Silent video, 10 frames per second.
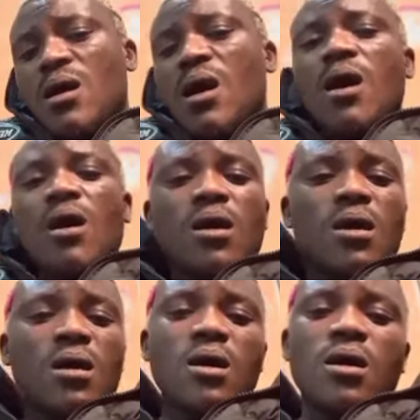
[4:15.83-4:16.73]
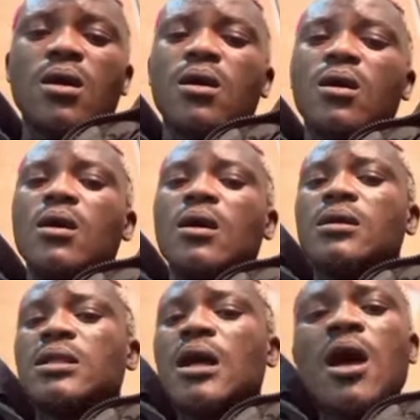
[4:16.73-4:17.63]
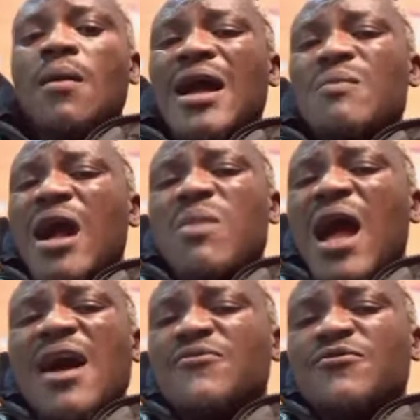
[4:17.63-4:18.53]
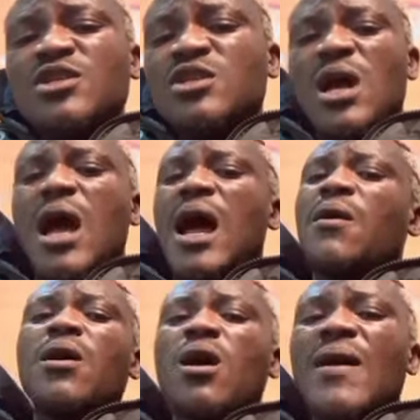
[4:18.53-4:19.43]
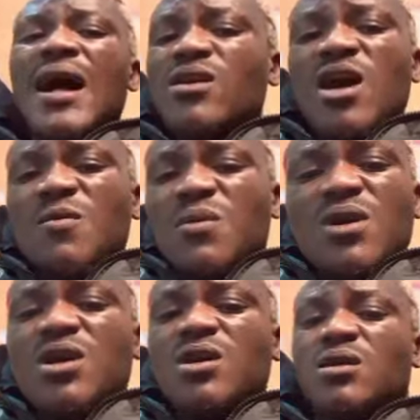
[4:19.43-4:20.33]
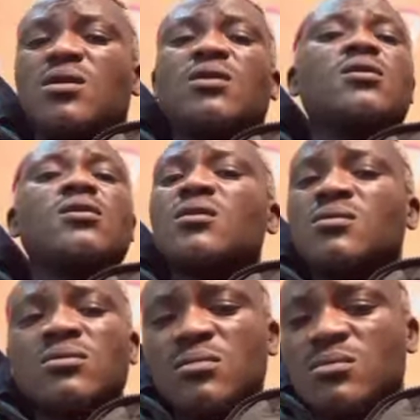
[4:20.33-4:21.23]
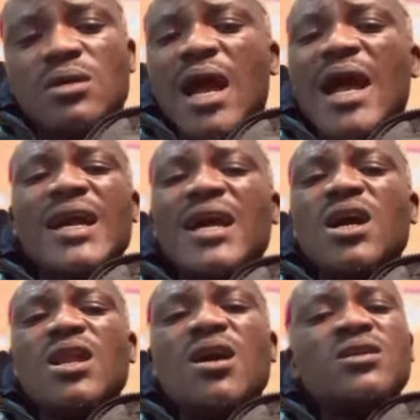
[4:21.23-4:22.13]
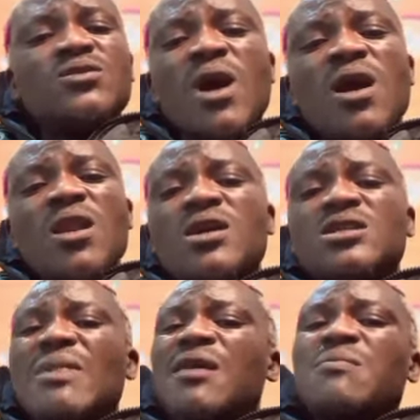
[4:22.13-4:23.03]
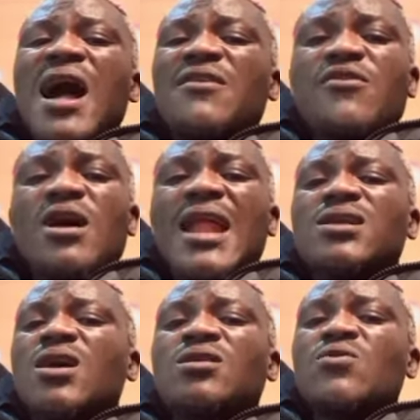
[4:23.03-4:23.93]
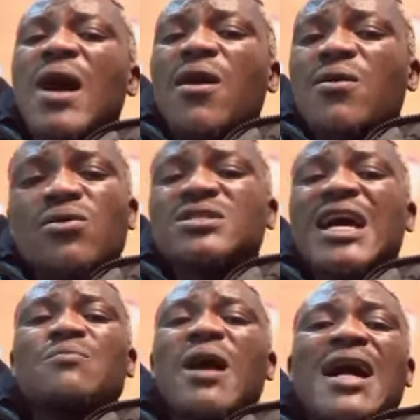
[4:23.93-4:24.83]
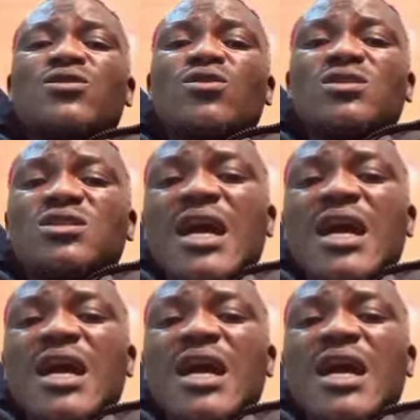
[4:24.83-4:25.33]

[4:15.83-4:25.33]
Oh, tell them back, fun. I won't go out that way. I'm getting alone, you want alone to back, fun. I don't know why. Was I glad to me?